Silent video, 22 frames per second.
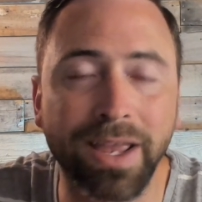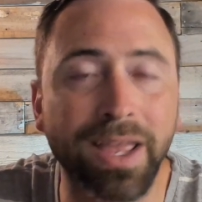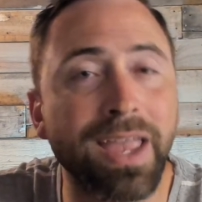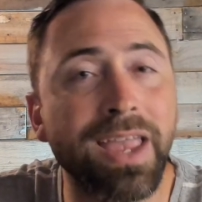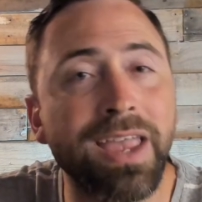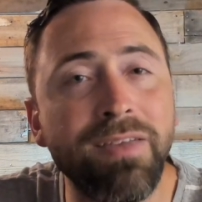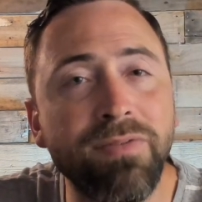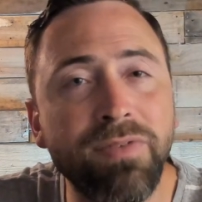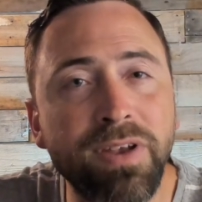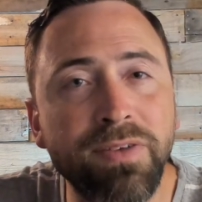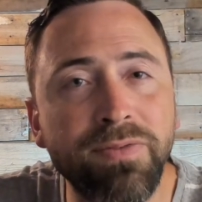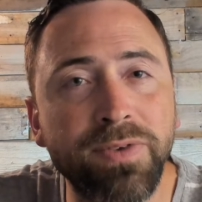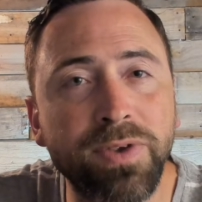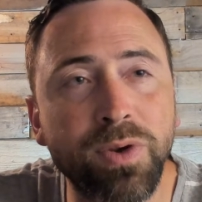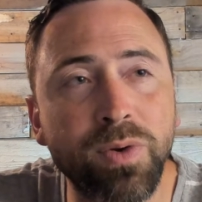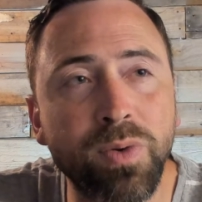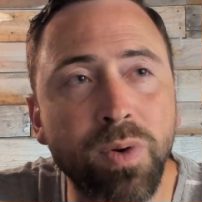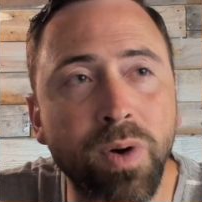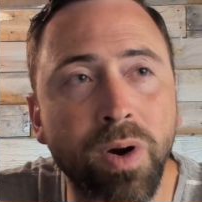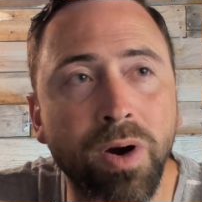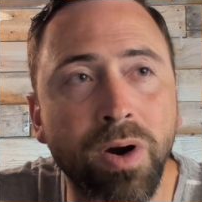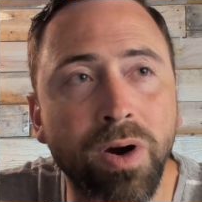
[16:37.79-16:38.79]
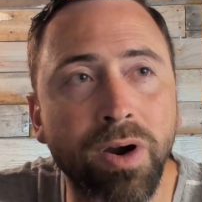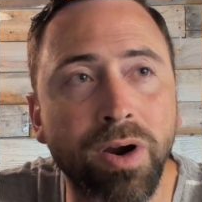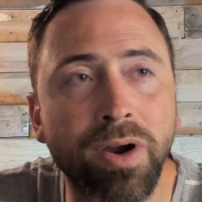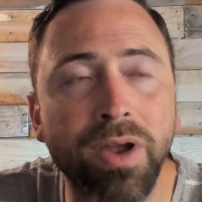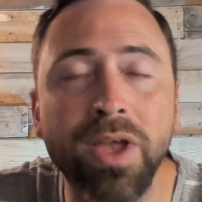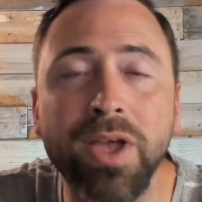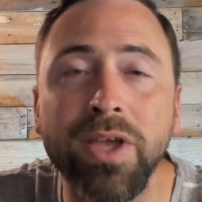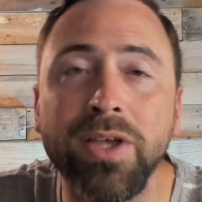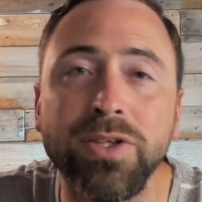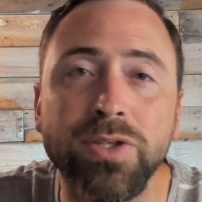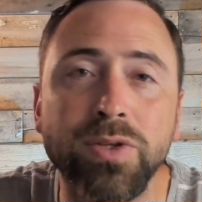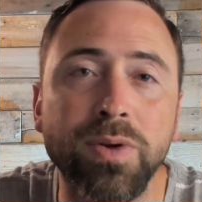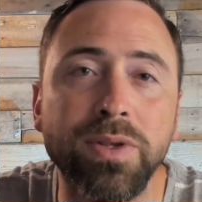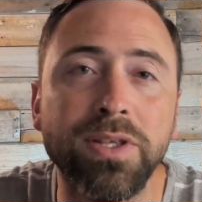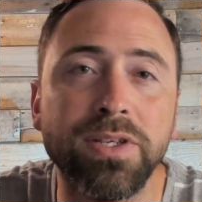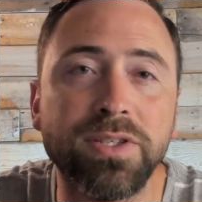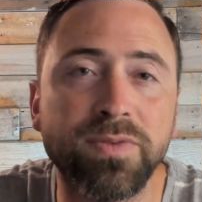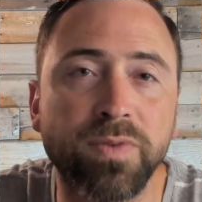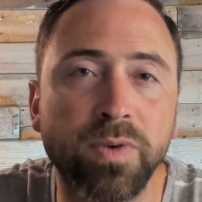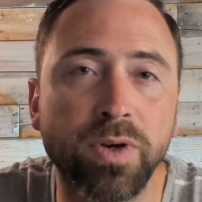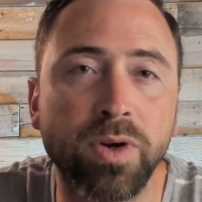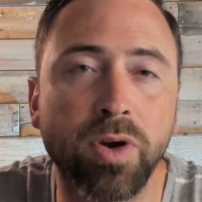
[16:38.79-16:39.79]
Even if you are doing this
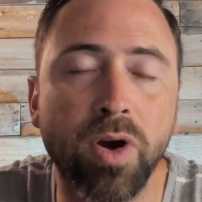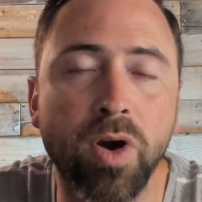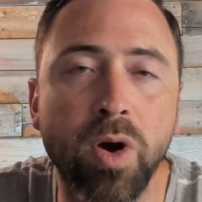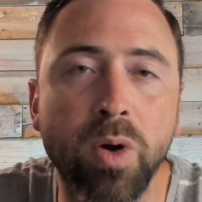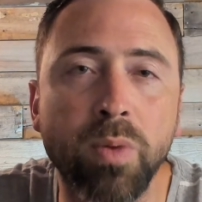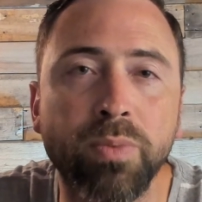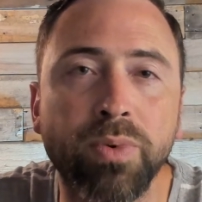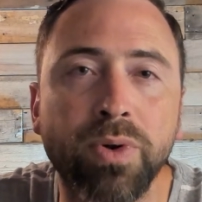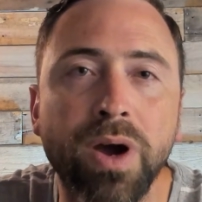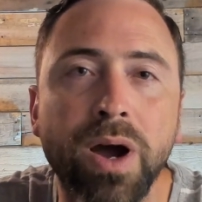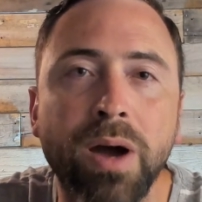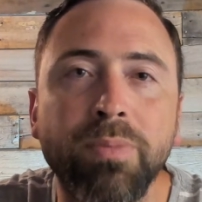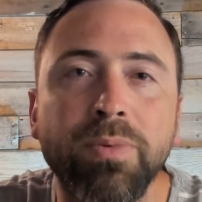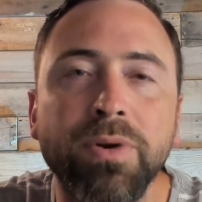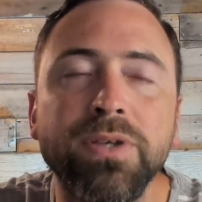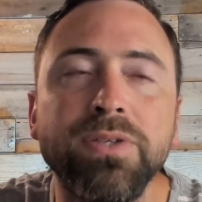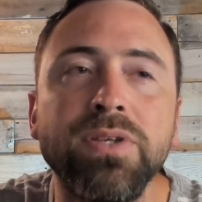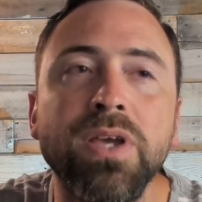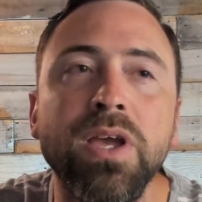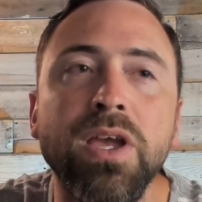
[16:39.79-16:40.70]
for your own properties,